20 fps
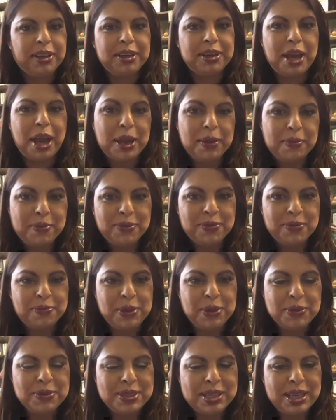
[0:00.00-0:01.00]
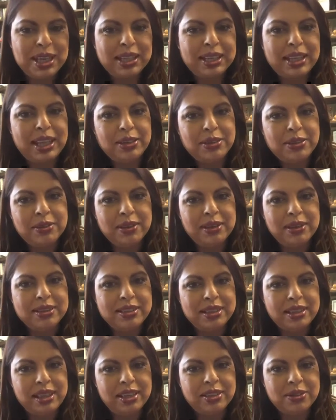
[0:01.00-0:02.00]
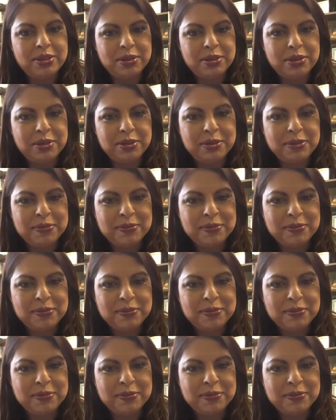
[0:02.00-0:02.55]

type of music that you're listening to?